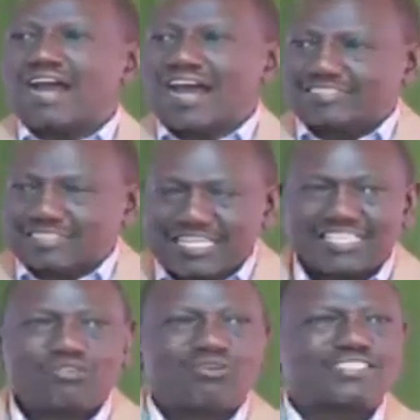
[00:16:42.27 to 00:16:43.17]
as
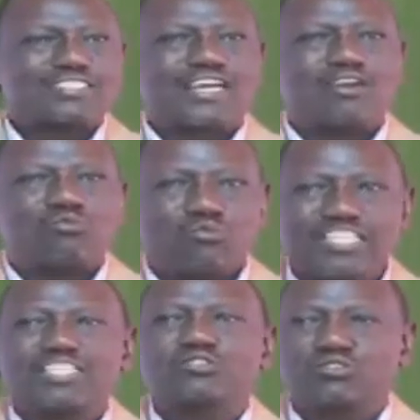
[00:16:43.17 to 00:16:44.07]
Kenya Kwanza,
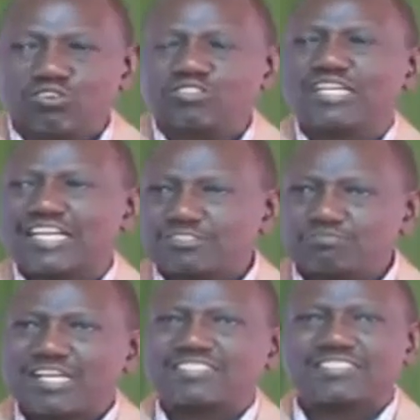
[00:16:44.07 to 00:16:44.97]
we do not
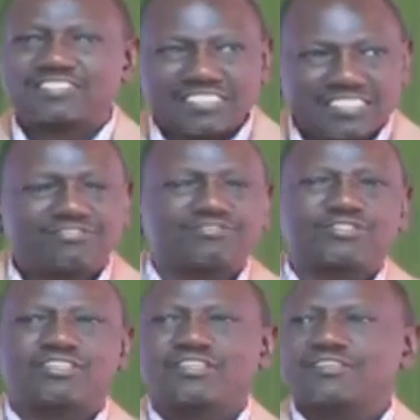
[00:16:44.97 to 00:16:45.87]
expect chiefs